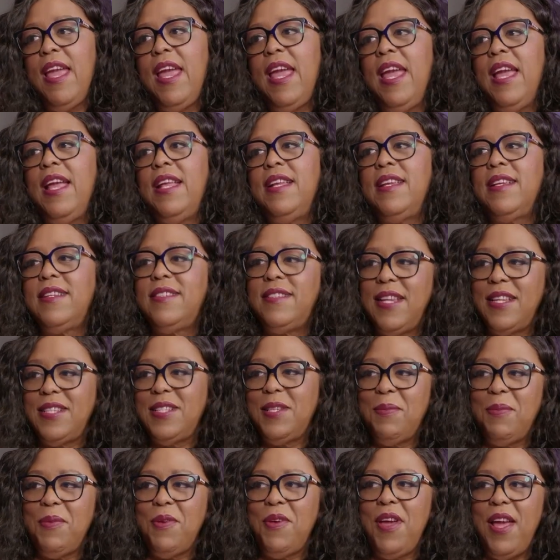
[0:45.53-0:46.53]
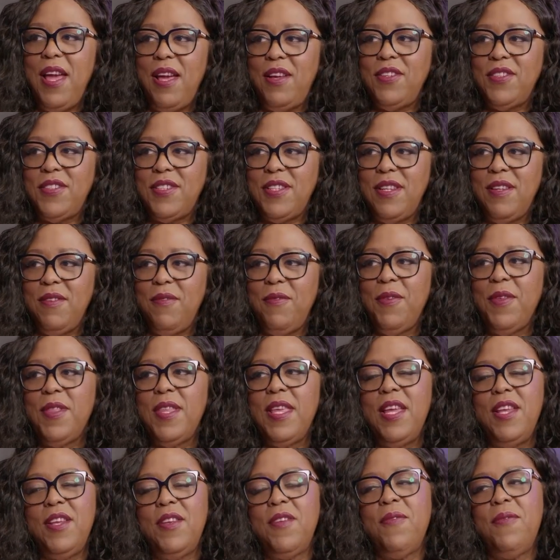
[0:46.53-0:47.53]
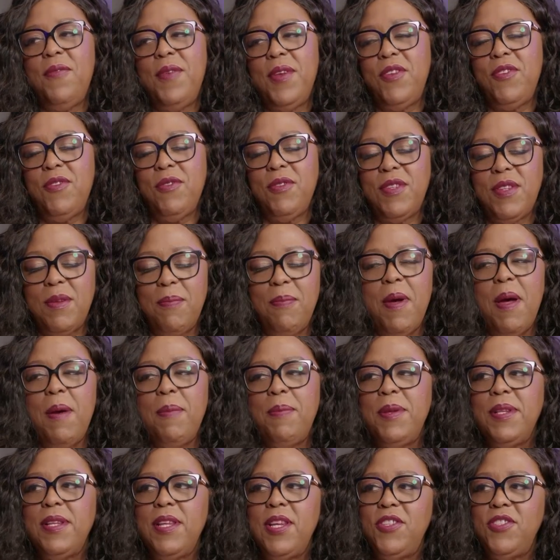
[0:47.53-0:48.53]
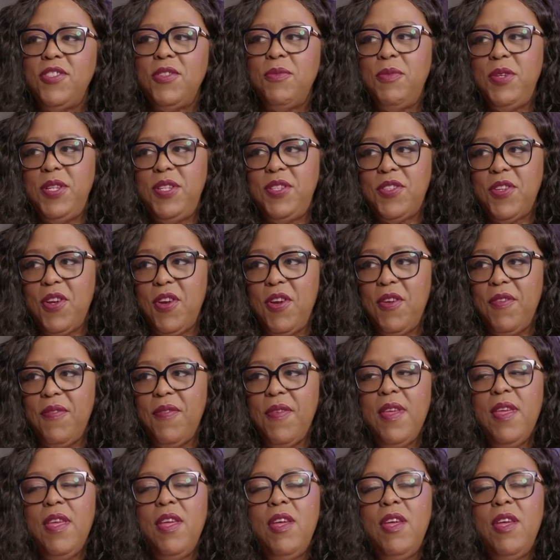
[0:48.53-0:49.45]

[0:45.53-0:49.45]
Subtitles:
and accessible housing for the individuals, the population we serve.